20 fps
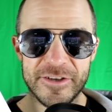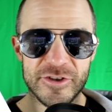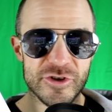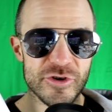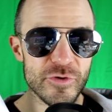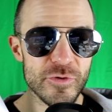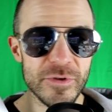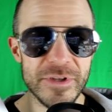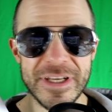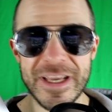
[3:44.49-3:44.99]
It
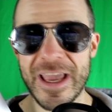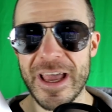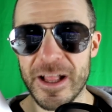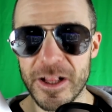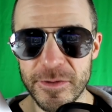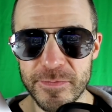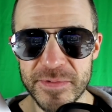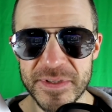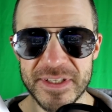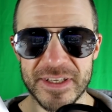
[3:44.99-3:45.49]
truly
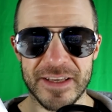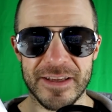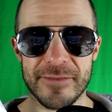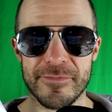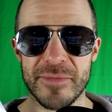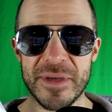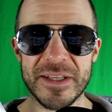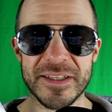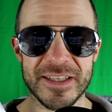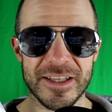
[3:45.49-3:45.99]
helps. It
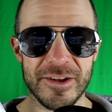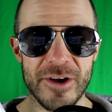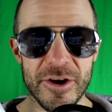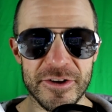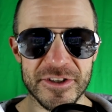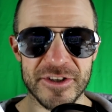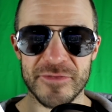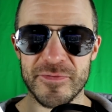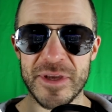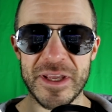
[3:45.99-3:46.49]
means a
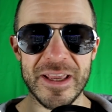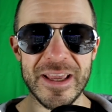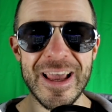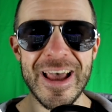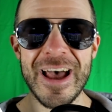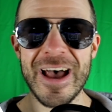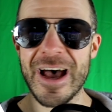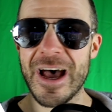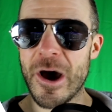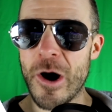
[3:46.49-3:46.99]
lot to me.
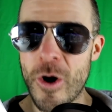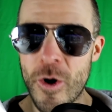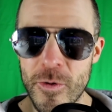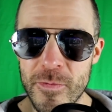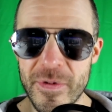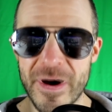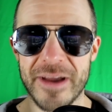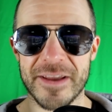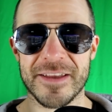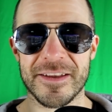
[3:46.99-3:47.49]
I
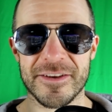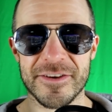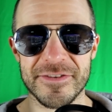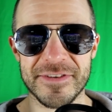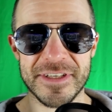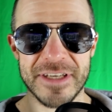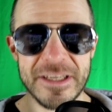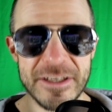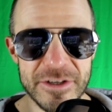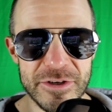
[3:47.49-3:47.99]
hope I can
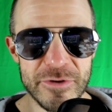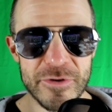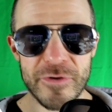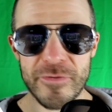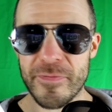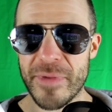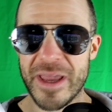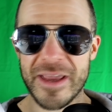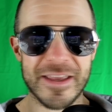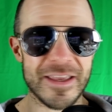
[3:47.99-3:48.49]
continue
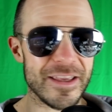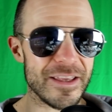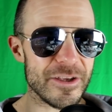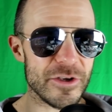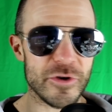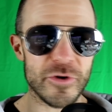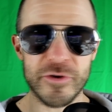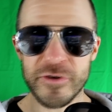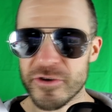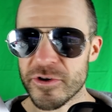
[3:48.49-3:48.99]
making
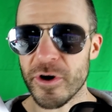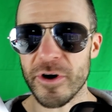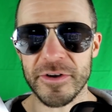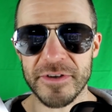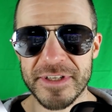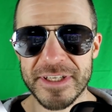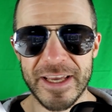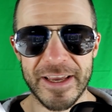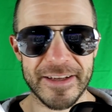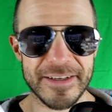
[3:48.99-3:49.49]
good
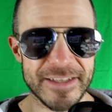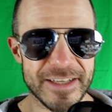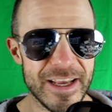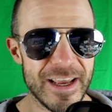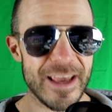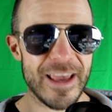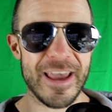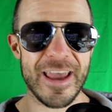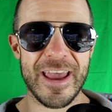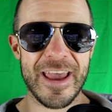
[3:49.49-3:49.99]
content,
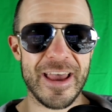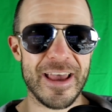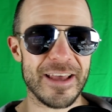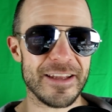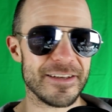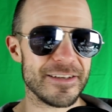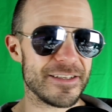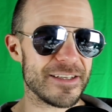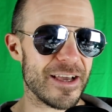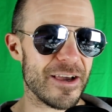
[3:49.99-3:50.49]

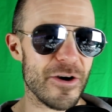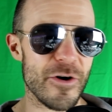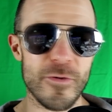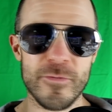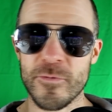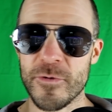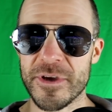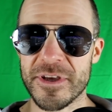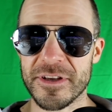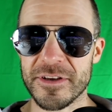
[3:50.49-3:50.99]
and I
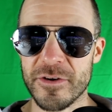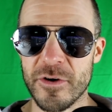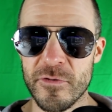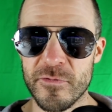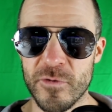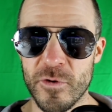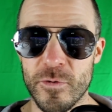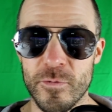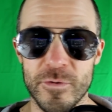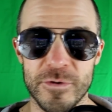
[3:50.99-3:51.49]
hope we can go
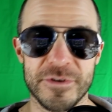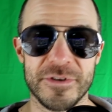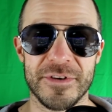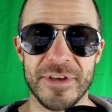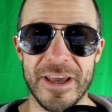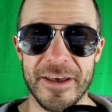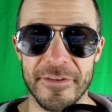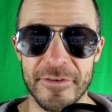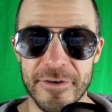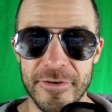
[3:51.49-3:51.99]
forward
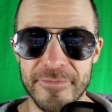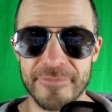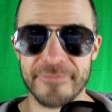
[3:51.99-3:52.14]
together.